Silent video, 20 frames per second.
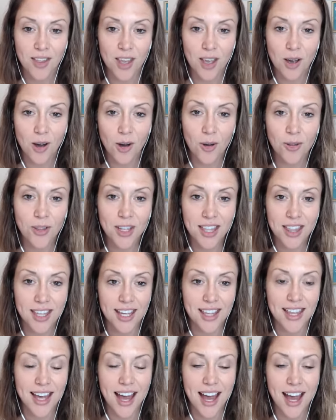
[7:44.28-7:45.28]
The only
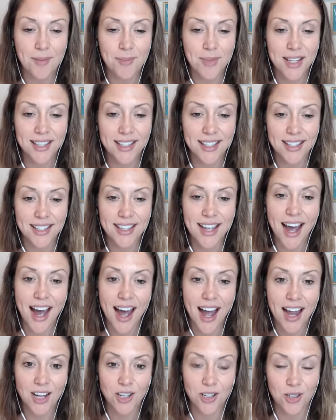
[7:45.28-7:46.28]
thing that happens is
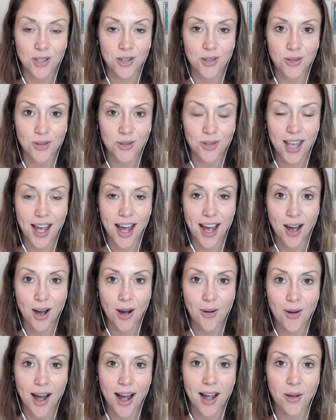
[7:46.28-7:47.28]
I choose
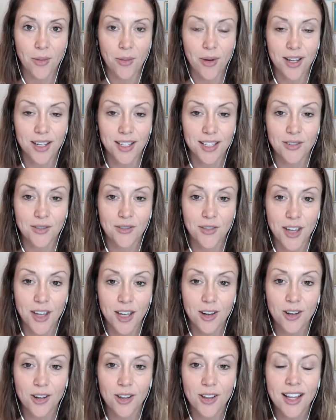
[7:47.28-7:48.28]
how I want to
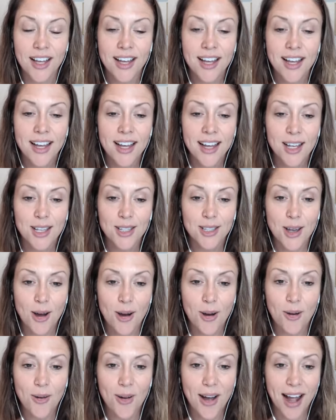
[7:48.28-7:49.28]
feel.
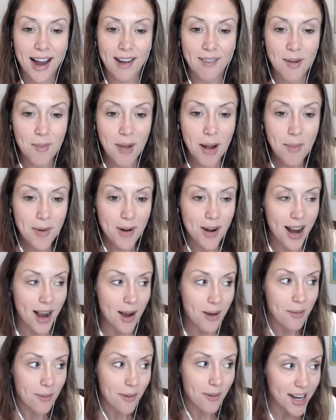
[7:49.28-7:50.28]
So I remember
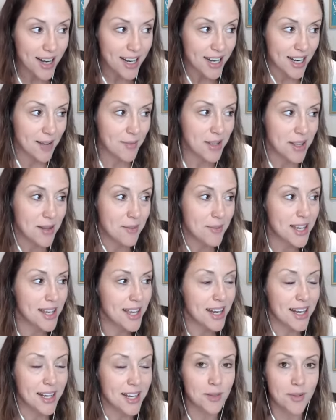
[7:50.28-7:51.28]
I wanted him in the
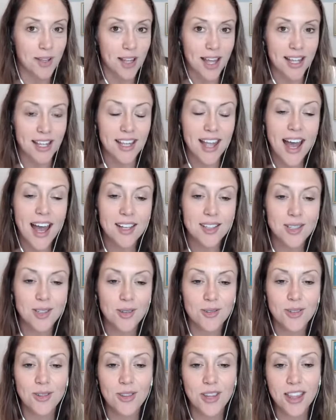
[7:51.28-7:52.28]
beginning to be like, yes,
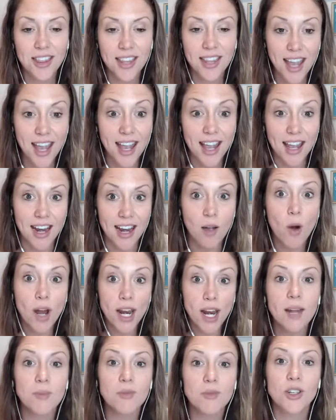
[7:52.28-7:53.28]
go do the thing. And I
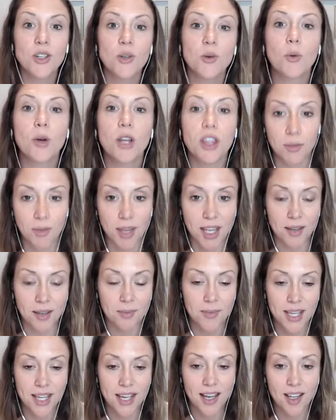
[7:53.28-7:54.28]
wanted him to do it with
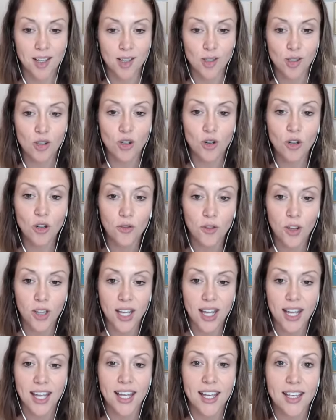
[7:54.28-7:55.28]
me because
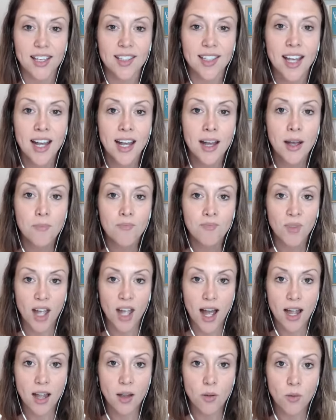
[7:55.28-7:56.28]
truthfully is
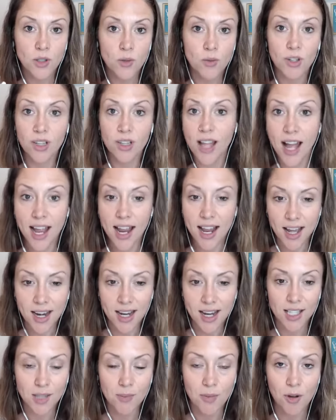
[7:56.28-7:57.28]
I was relying
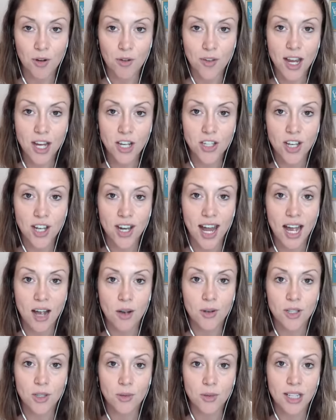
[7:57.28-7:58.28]
on his motivation.
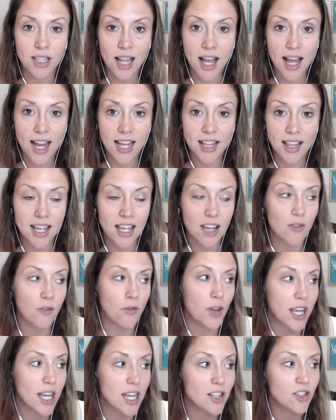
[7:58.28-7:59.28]
I was relying, like,
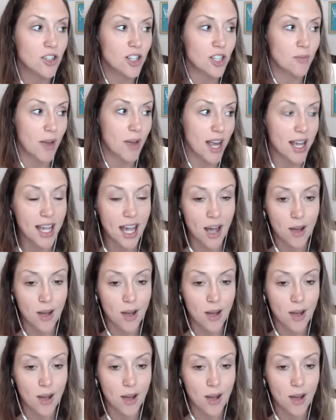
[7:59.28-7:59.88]
if he's just my